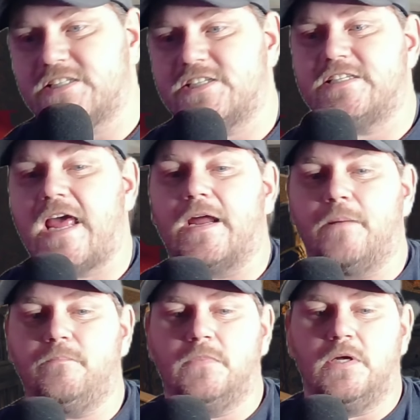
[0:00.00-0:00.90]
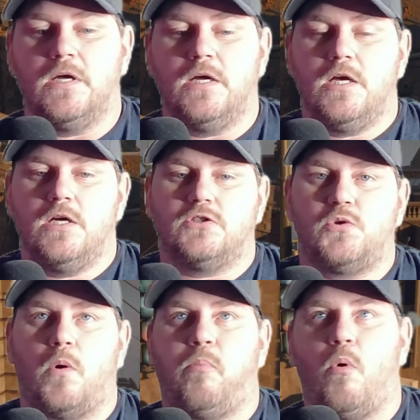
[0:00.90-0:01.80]
this setup
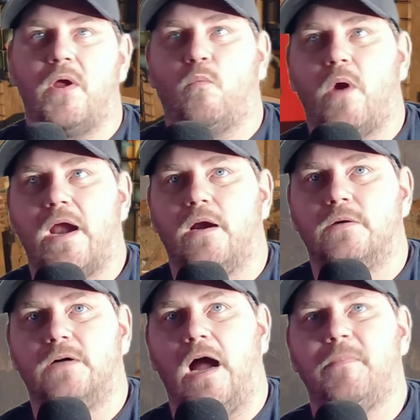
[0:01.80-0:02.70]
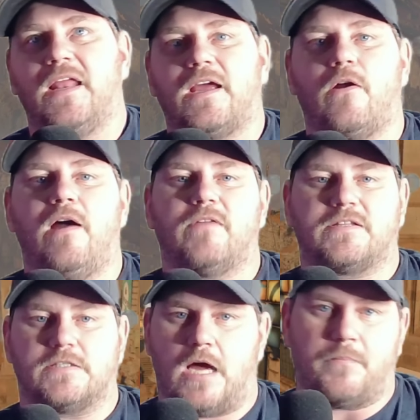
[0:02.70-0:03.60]
to a point where I mean like I don't have like
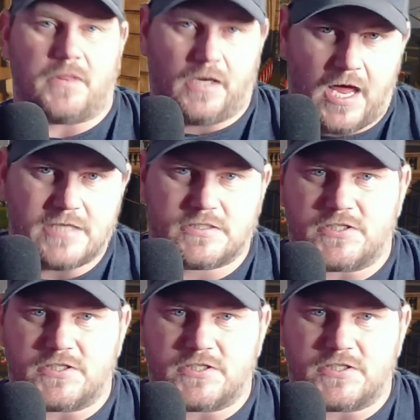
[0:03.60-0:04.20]
the top of the line